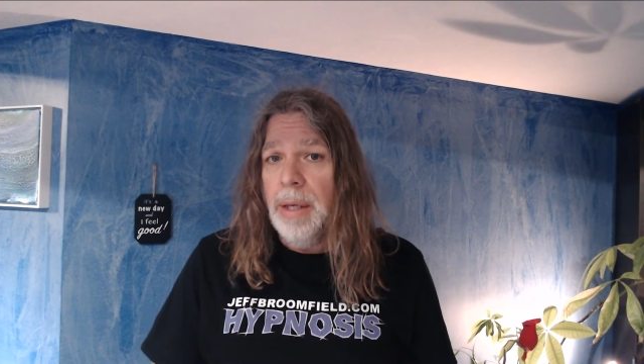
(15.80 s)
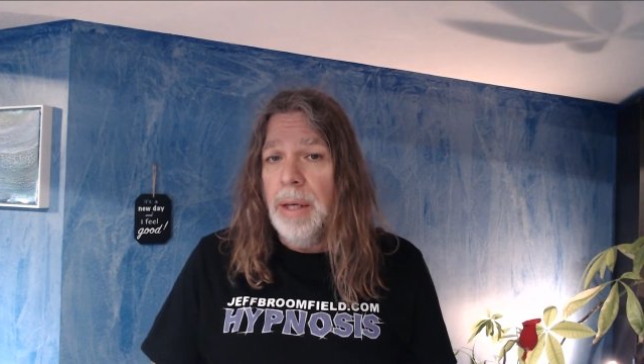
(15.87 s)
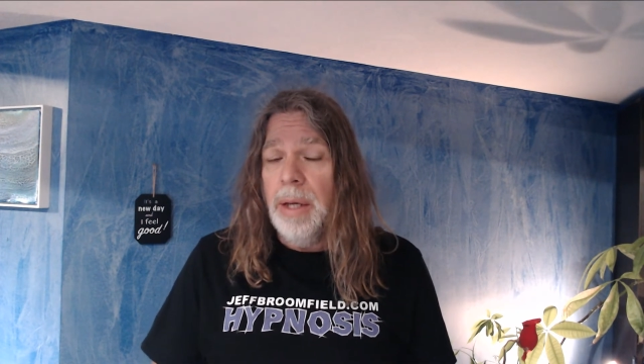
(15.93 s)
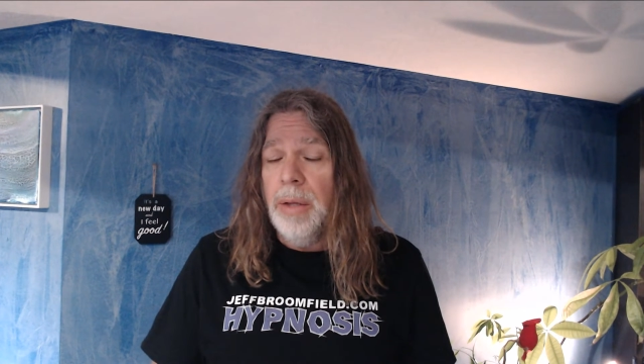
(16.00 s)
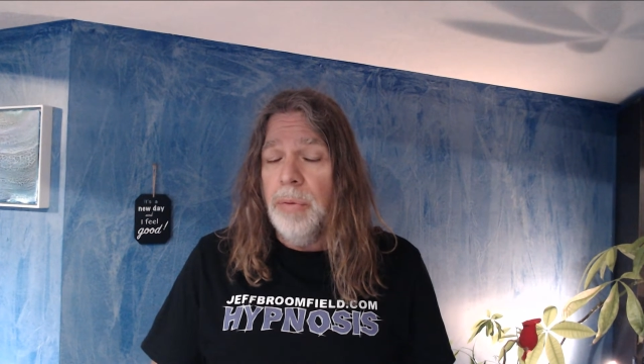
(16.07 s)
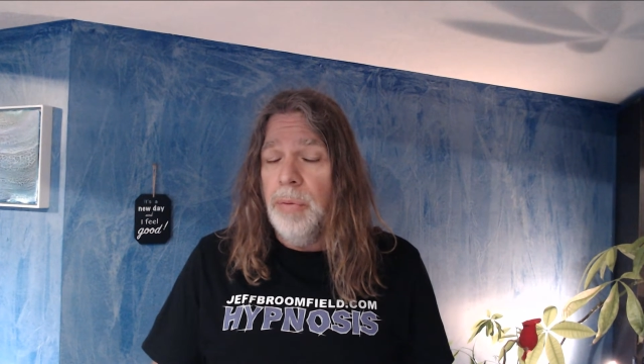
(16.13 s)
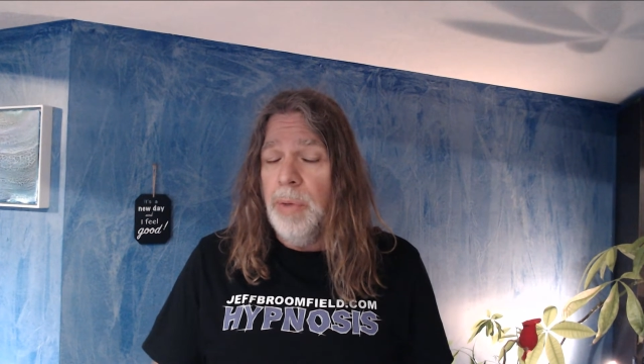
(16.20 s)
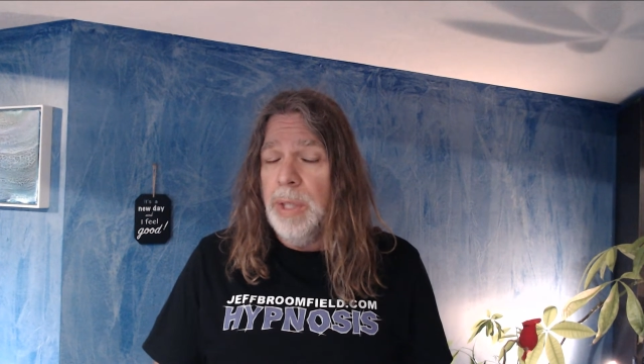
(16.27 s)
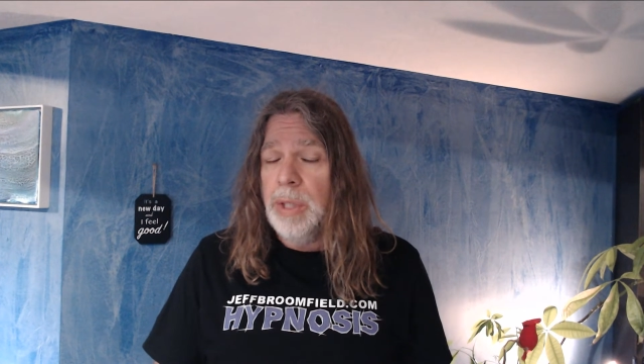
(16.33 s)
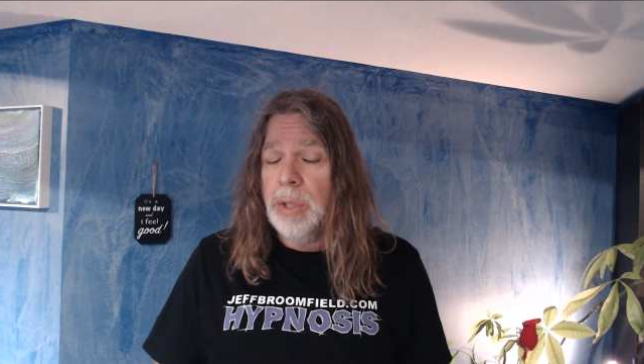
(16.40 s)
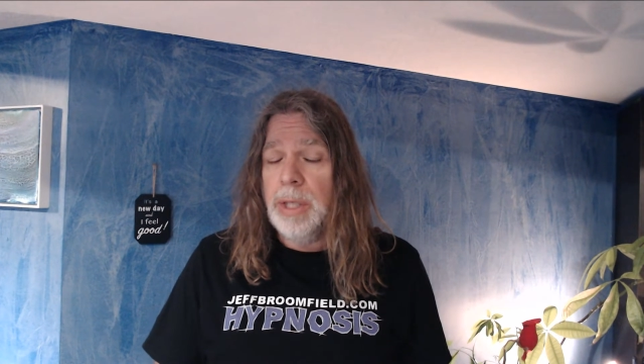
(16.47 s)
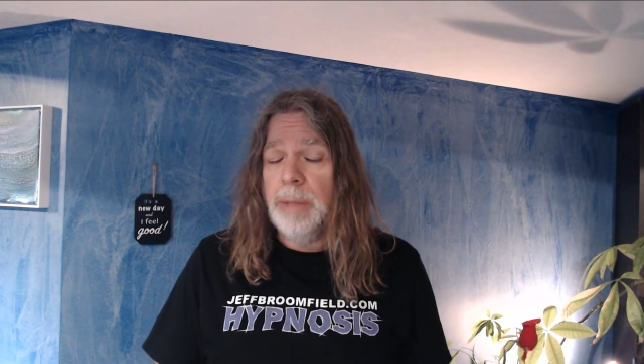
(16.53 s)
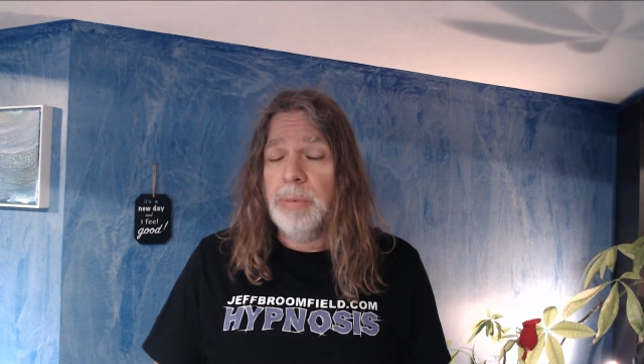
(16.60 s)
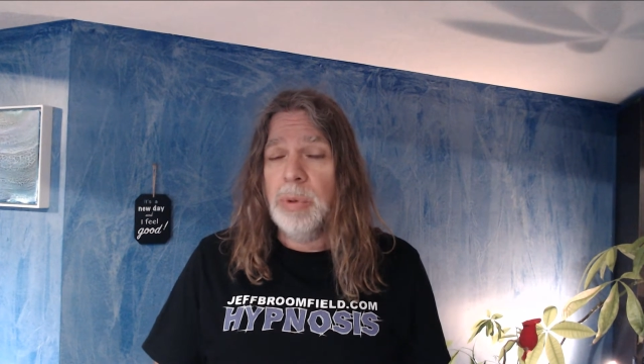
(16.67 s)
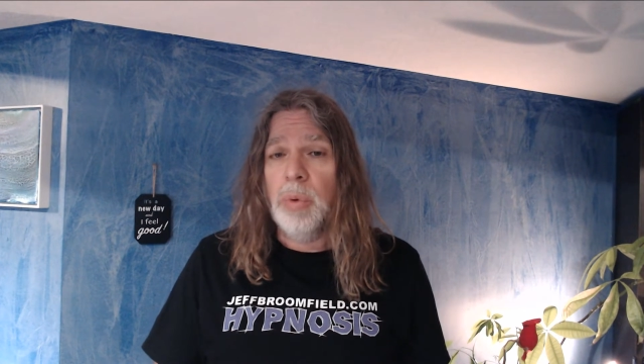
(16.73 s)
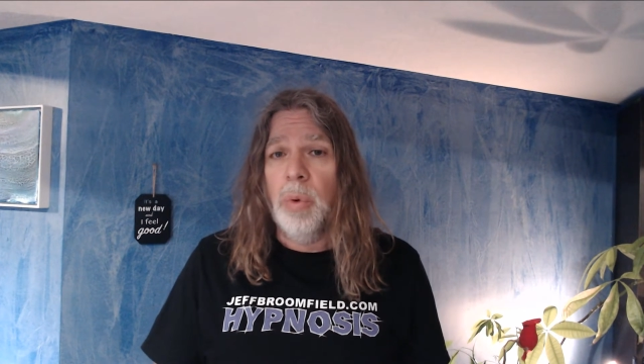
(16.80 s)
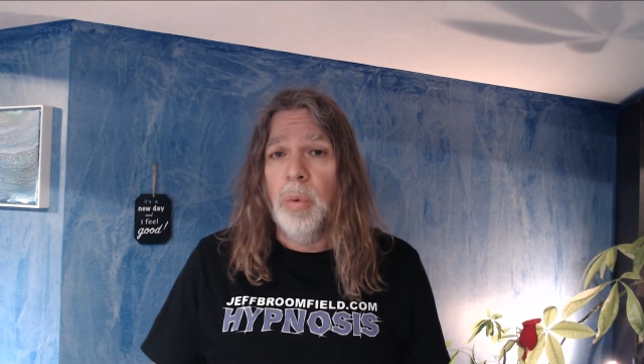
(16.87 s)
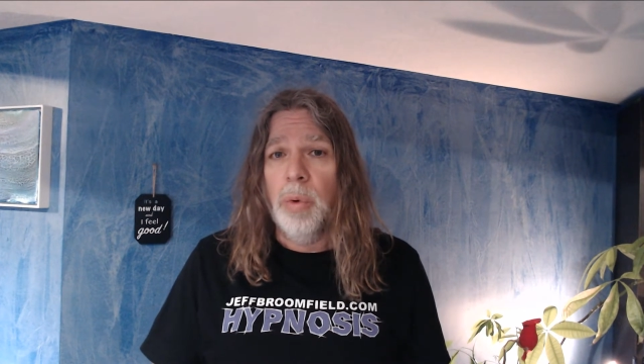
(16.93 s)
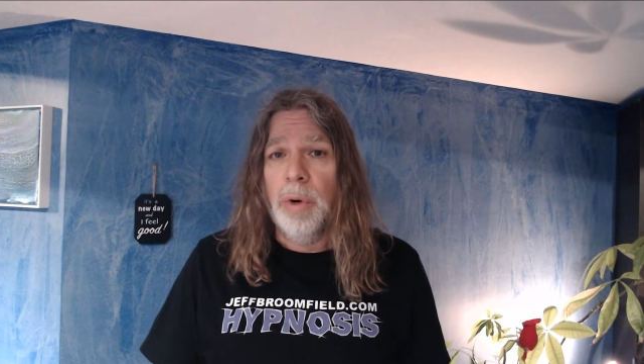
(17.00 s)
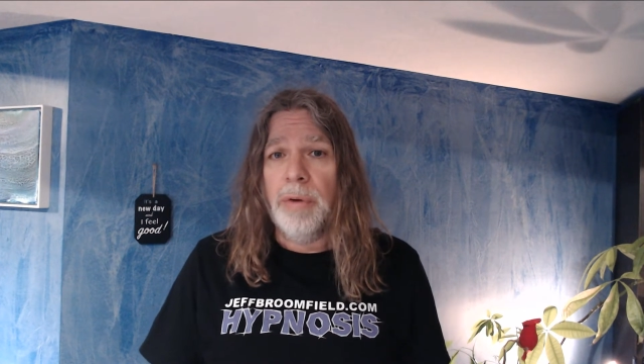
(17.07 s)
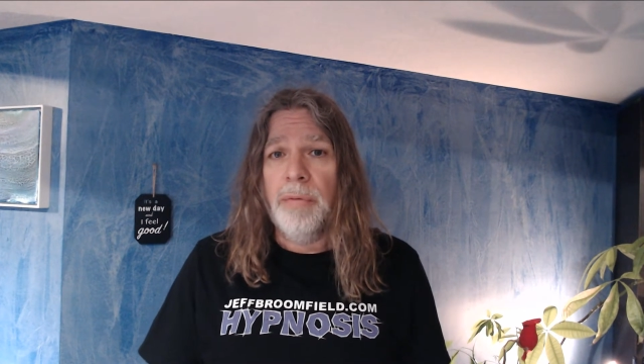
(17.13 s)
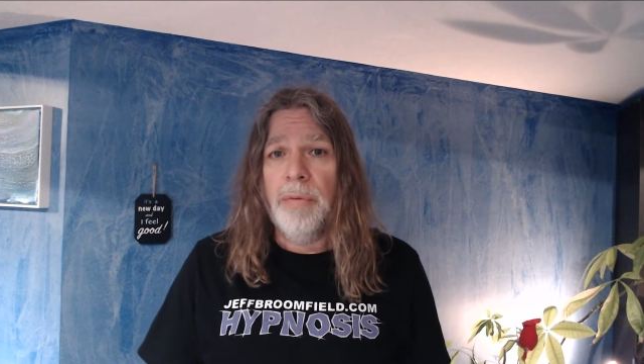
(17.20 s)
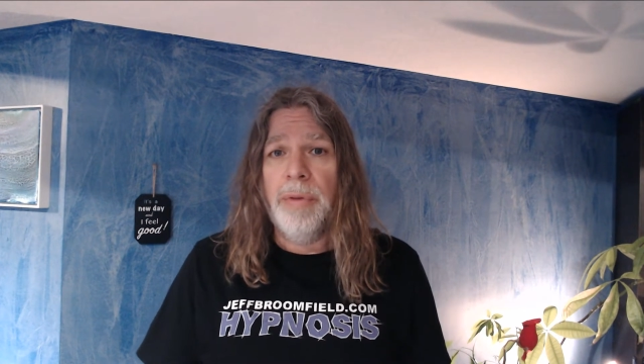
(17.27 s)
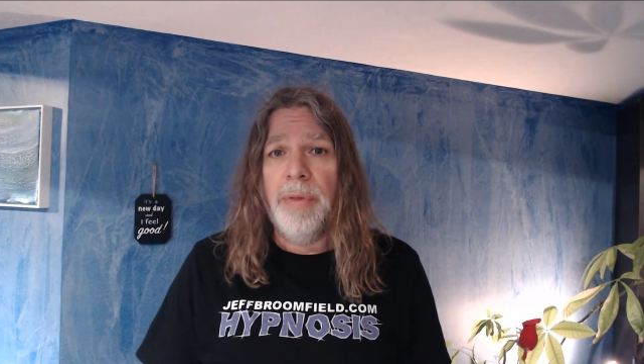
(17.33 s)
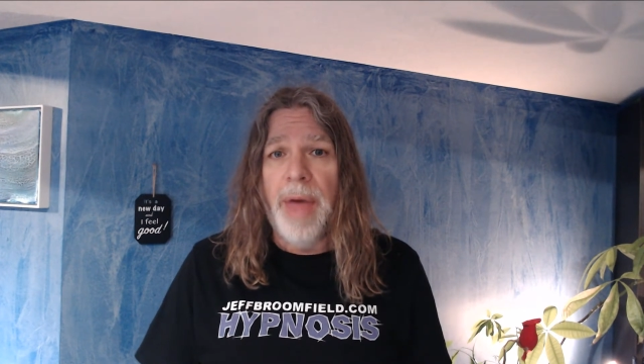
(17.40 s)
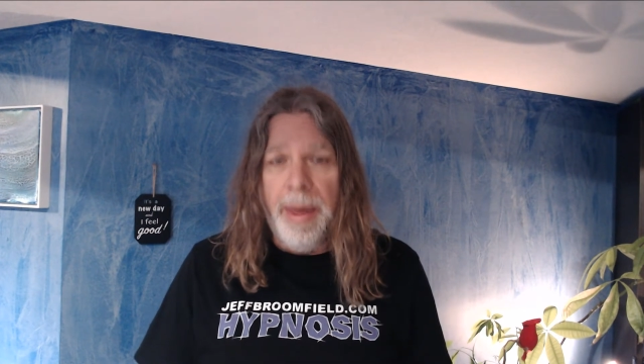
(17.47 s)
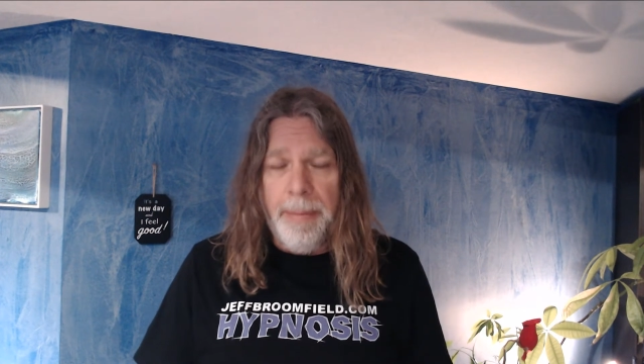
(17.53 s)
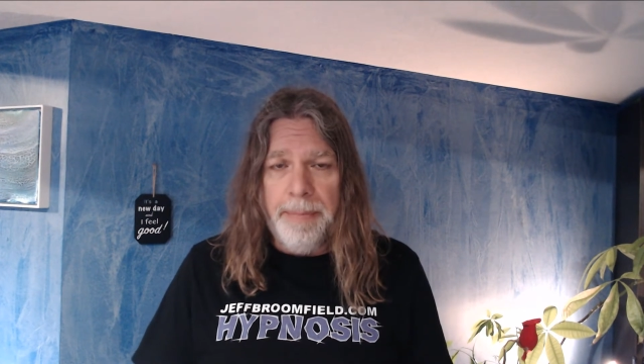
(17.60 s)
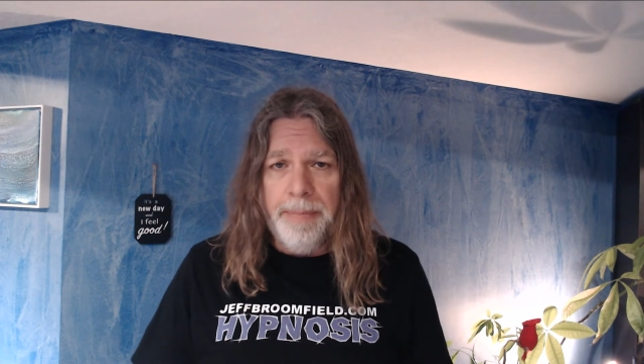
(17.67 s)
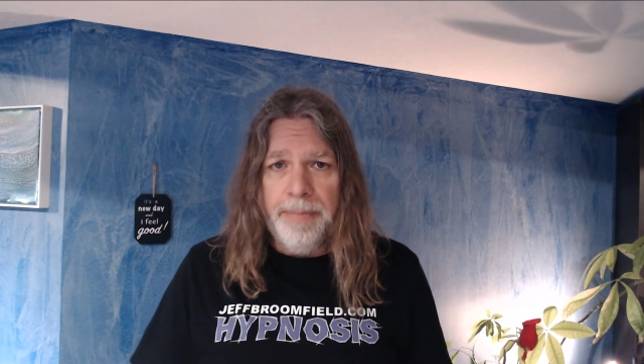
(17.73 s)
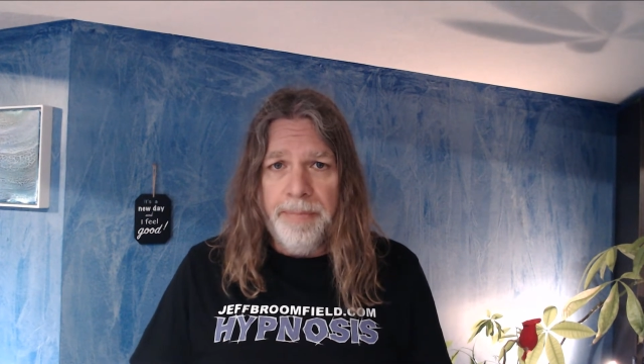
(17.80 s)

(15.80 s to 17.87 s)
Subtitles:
these tips will work for them.